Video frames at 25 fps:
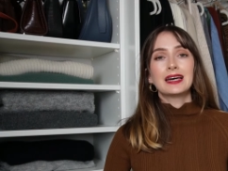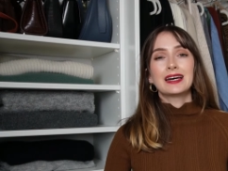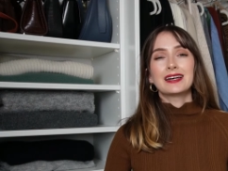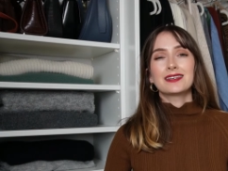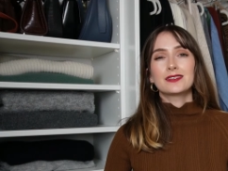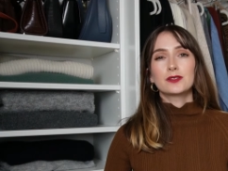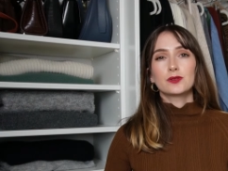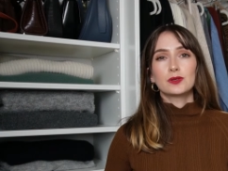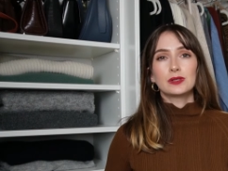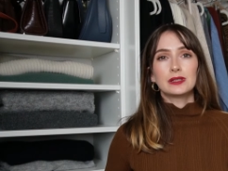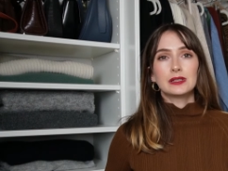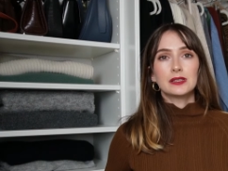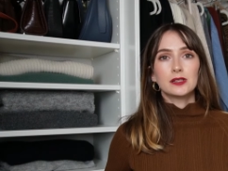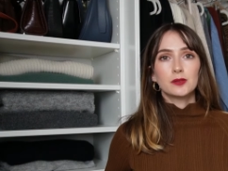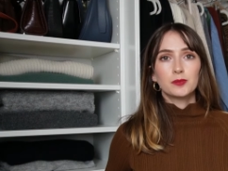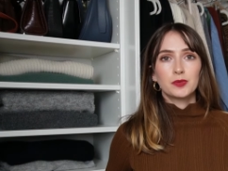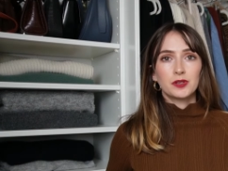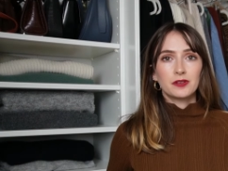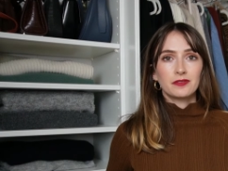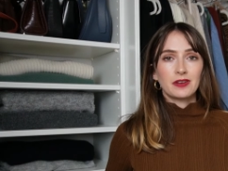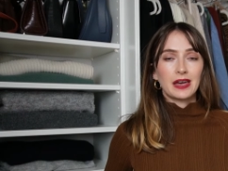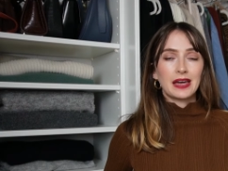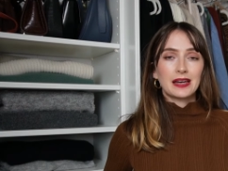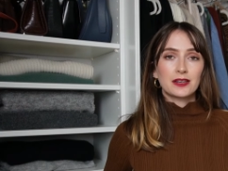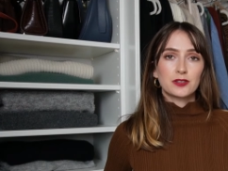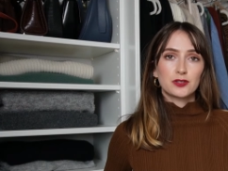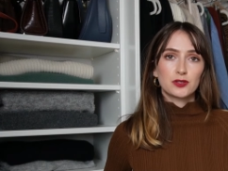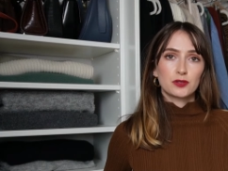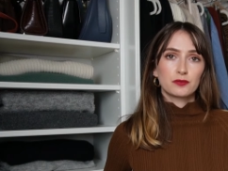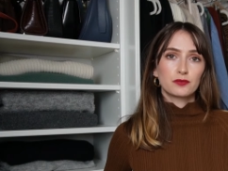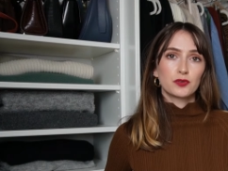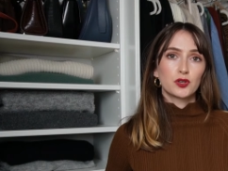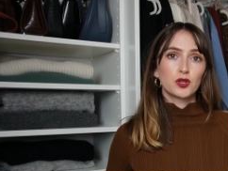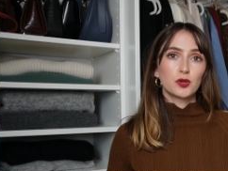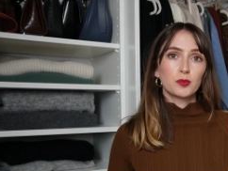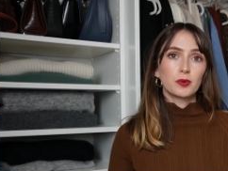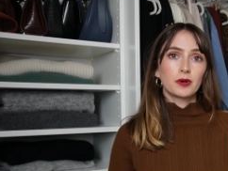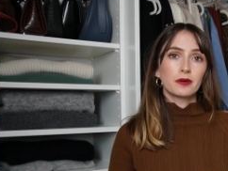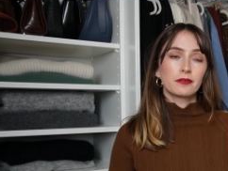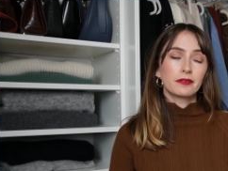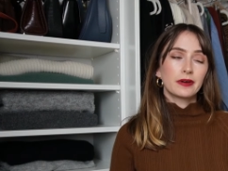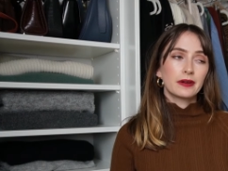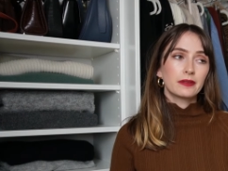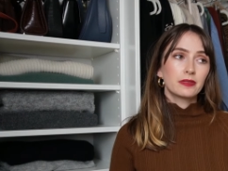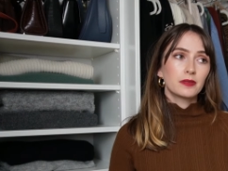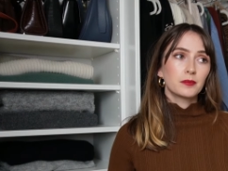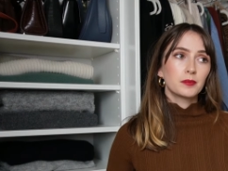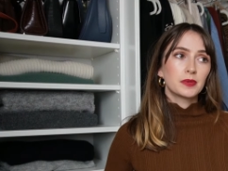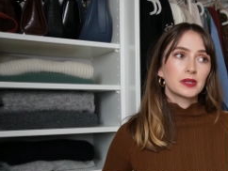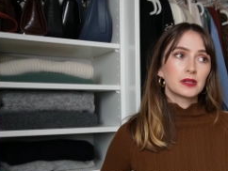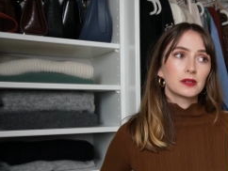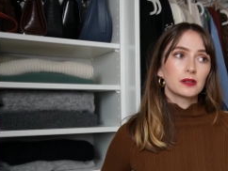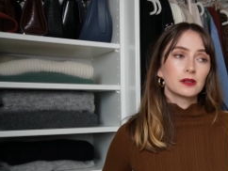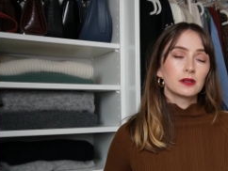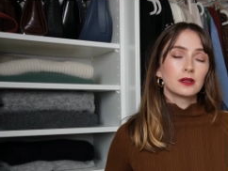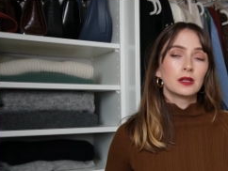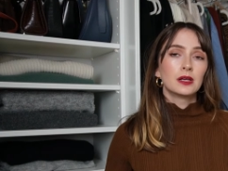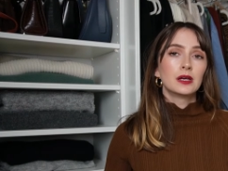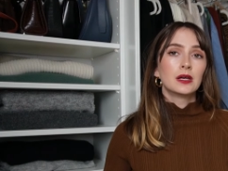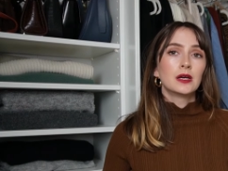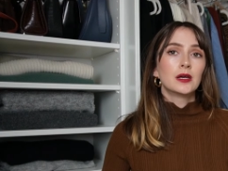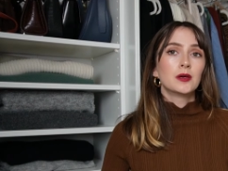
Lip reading: so a little bit of extra room around the middle,